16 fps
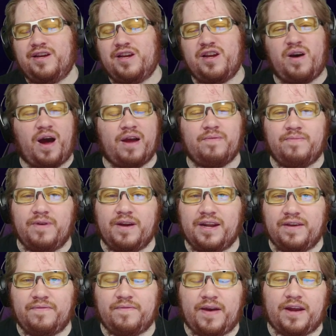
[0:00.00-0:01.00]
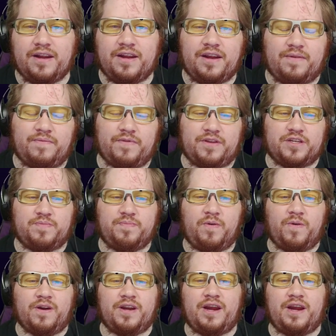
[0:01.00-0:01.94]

I really fell in love with the sport.